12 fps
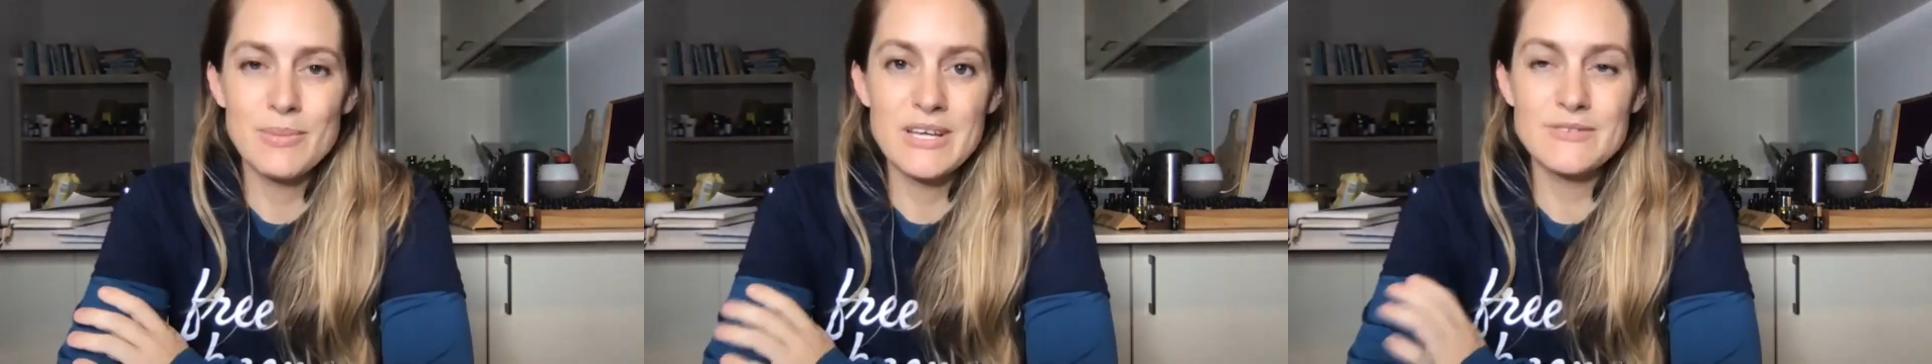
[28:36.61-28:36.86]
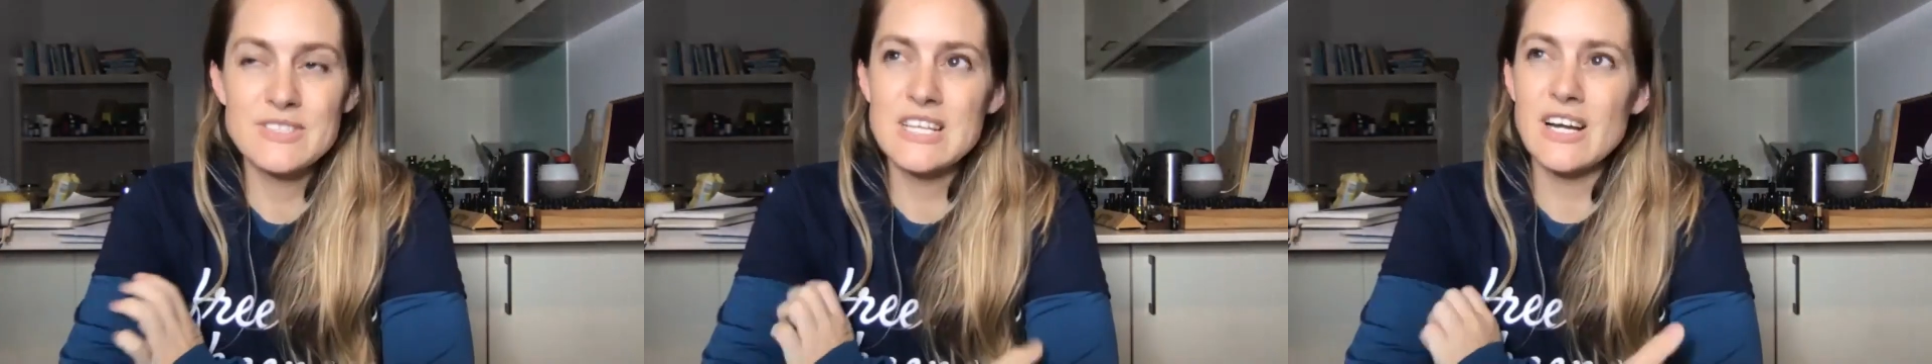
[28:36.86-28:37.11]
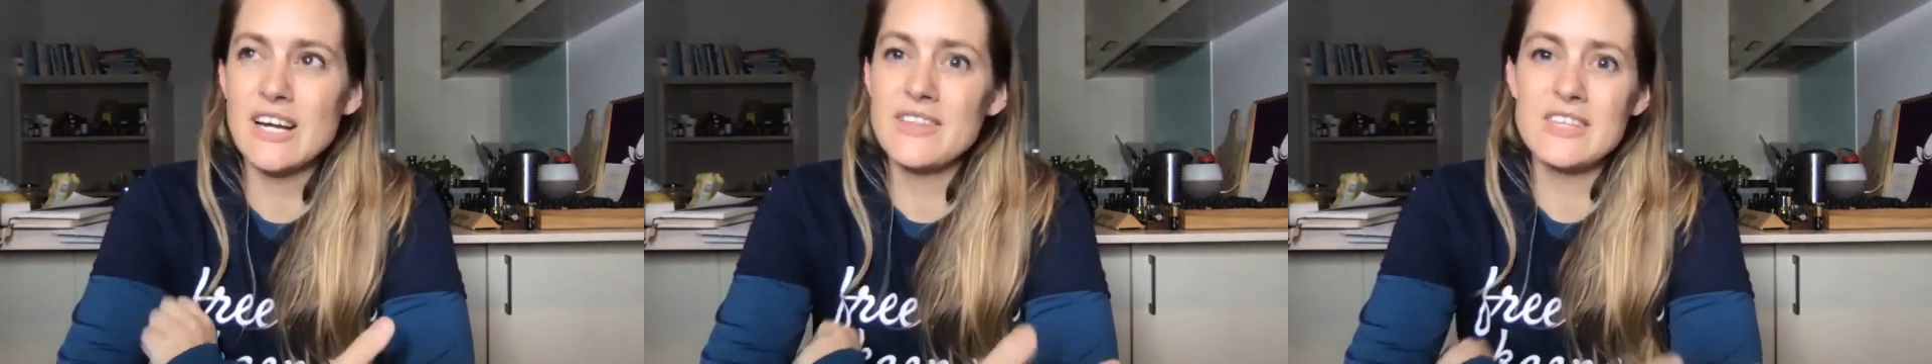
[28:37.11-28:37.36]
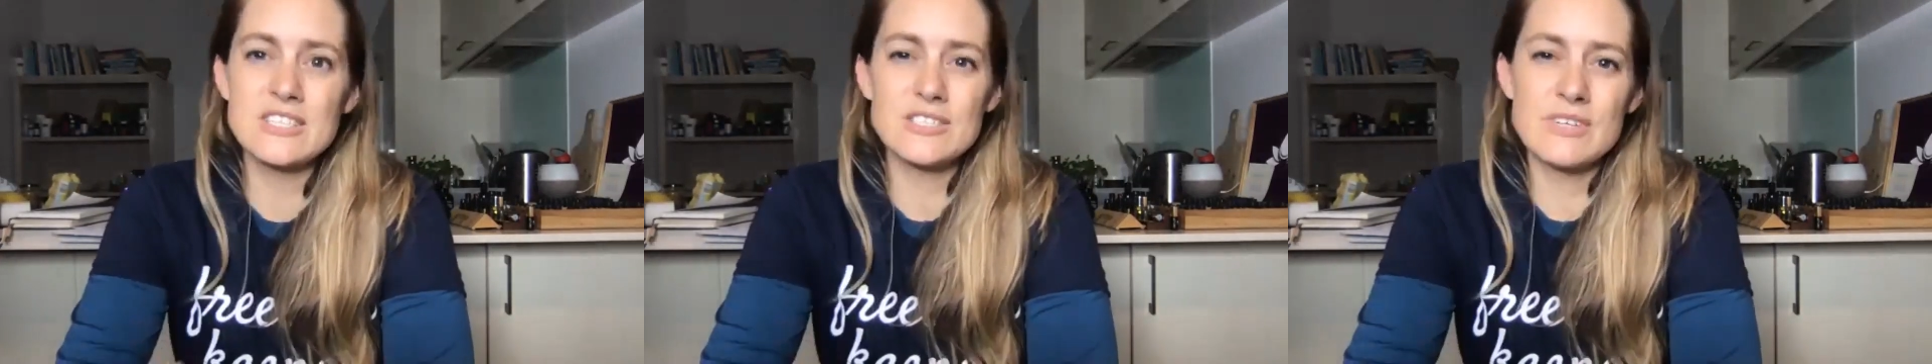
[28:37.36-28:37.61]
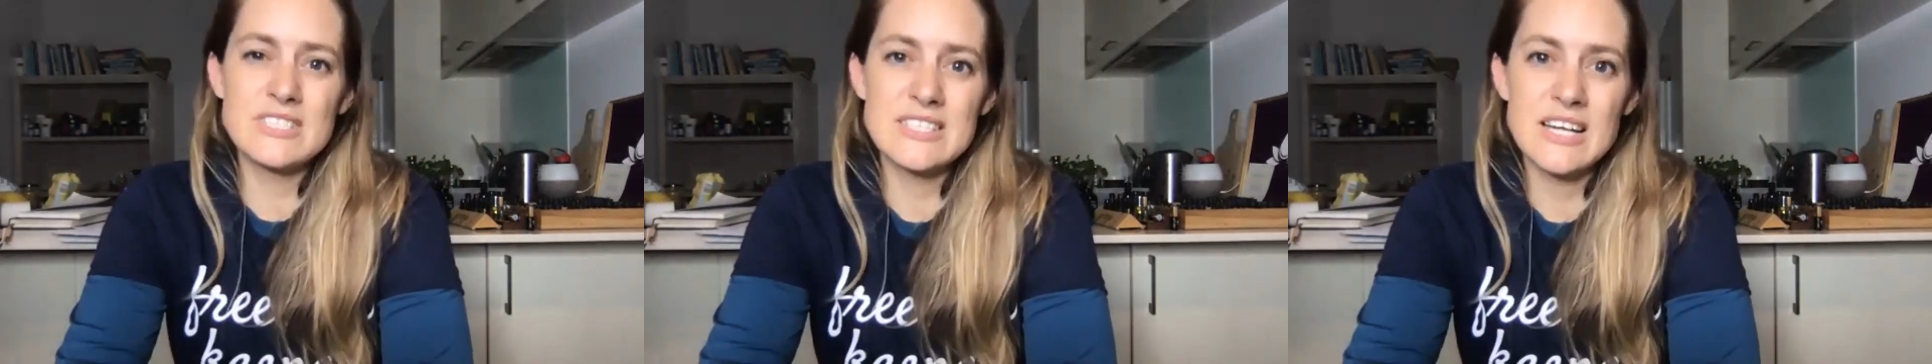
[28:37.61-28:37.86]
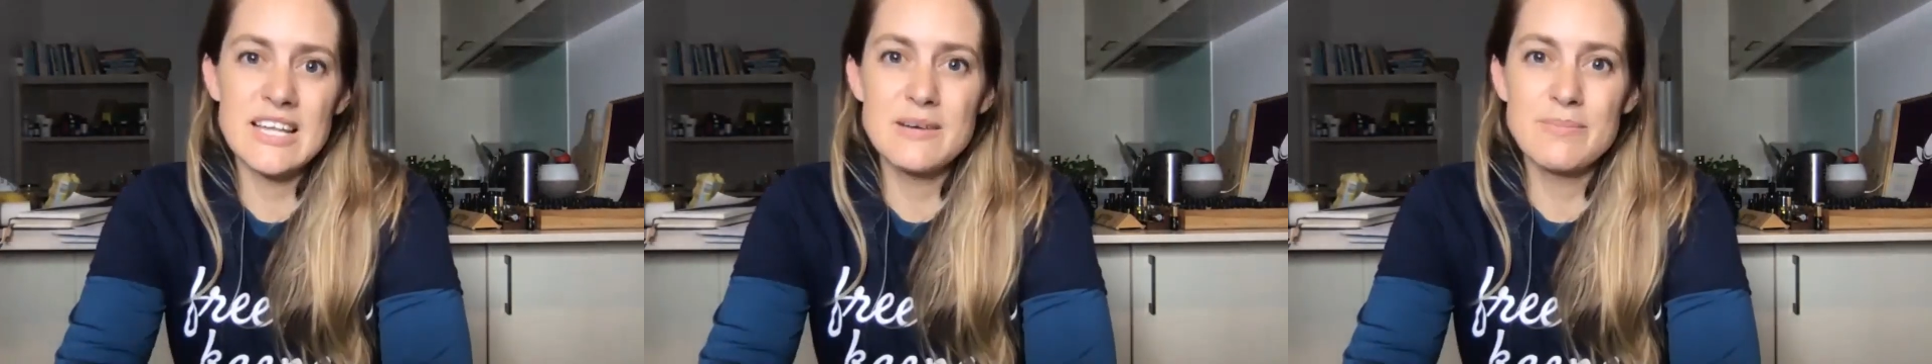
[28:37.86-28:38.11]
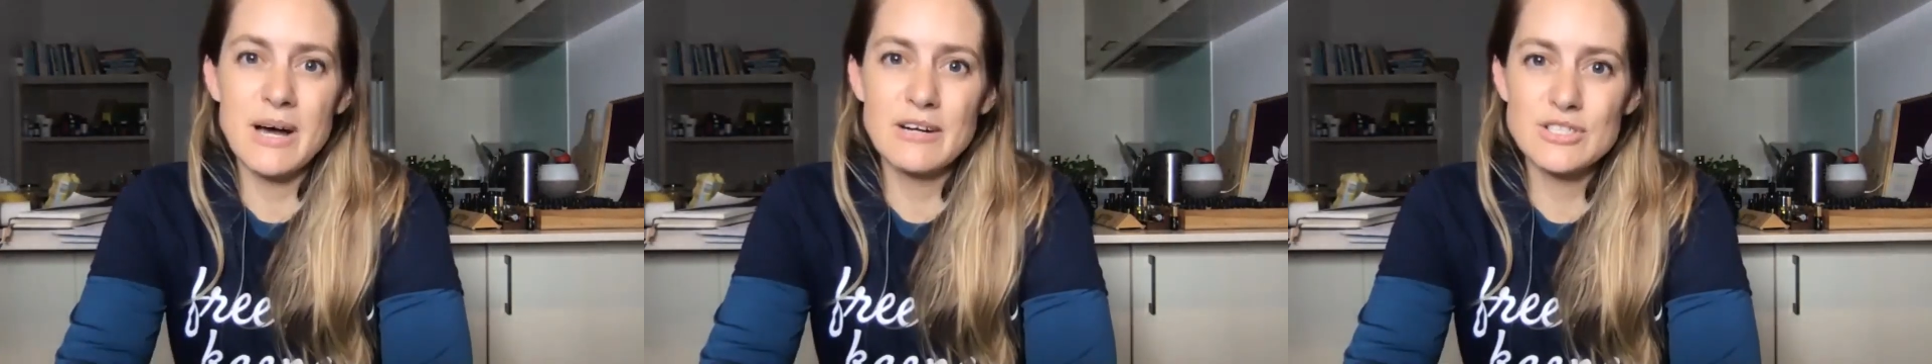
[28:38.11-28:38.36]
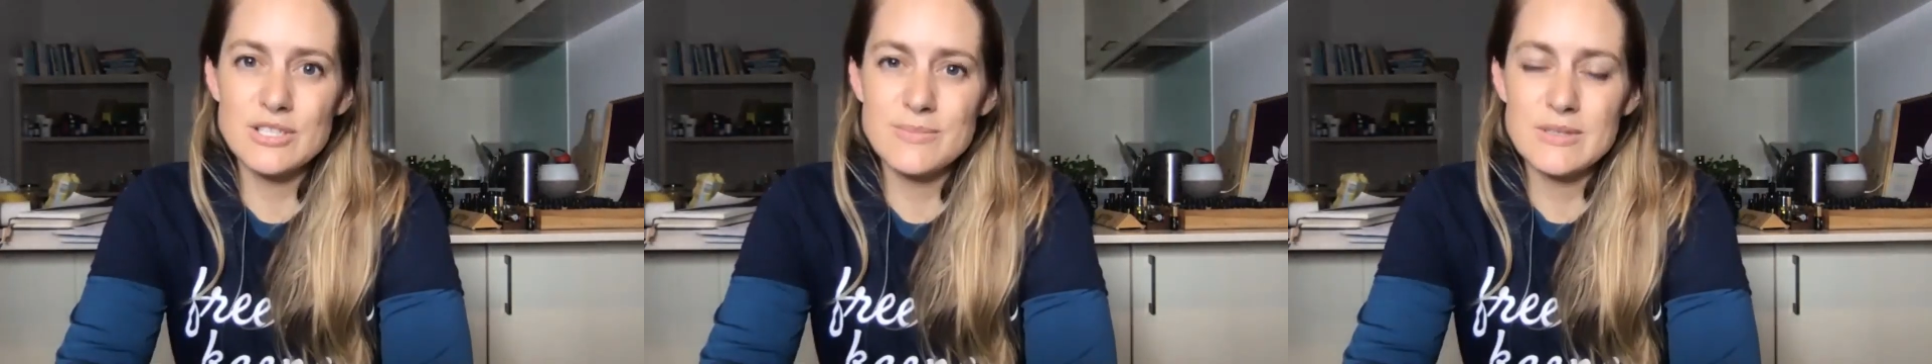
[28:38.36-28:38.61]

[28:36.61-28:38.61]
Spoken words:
But you've seen, like, I think just recently in Belgium,